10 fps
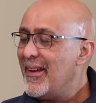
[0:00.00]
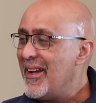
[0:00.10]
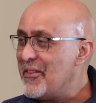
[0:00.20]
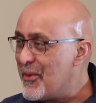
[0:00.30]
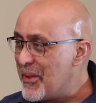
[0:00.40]

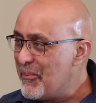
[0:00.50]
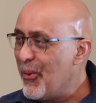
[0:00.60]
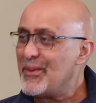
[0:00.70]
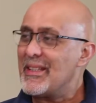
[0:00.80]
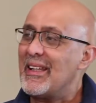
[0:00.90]
and very
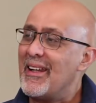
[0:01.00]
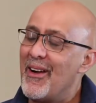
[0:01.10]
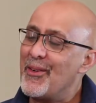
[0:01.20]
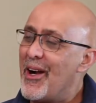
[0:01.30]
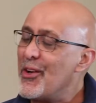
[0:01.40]
importantly,
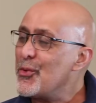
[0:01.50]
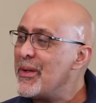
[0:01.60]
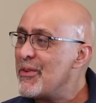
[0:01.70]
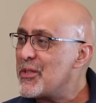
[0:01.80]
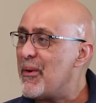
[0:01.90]
how do
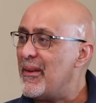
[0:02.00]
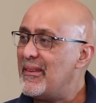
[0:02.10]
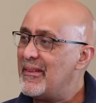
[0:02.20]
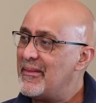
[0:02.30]
we respond?